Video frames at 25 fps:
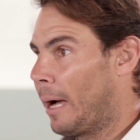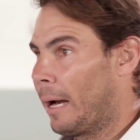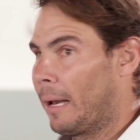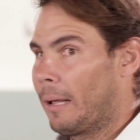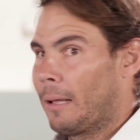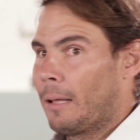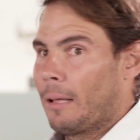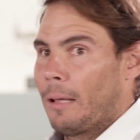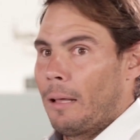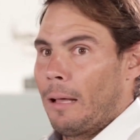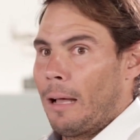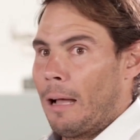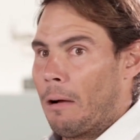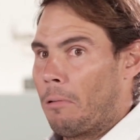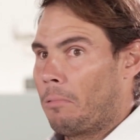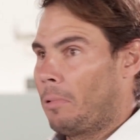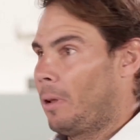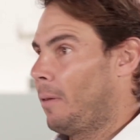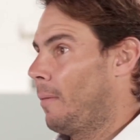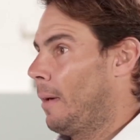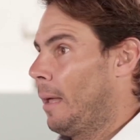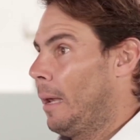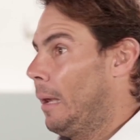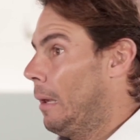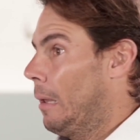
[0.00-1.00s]
I'm a
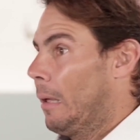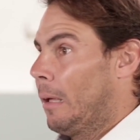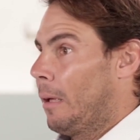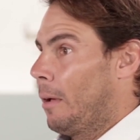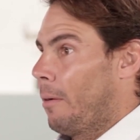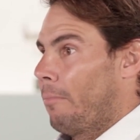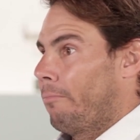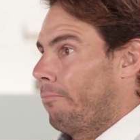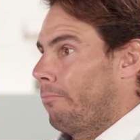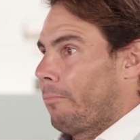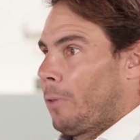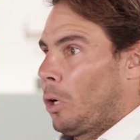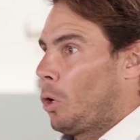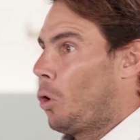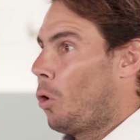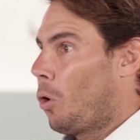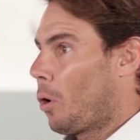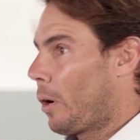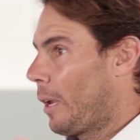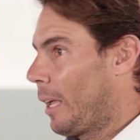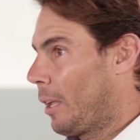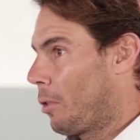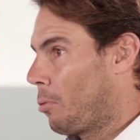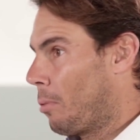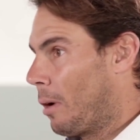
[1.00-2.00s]
professional
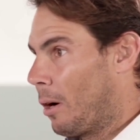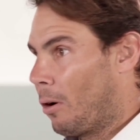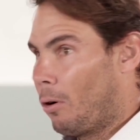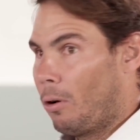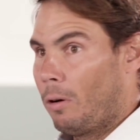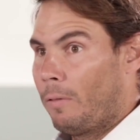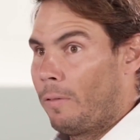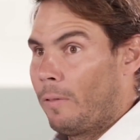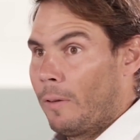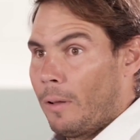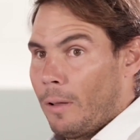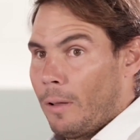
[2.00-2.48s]
athlete, so I